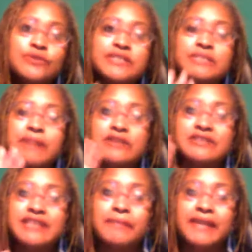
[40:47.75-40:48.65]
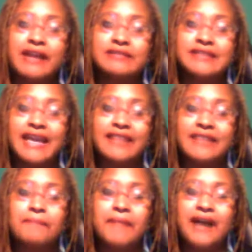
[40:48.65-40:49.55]
It's about stepping outside of
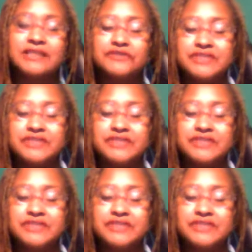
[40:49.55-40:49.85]
that box,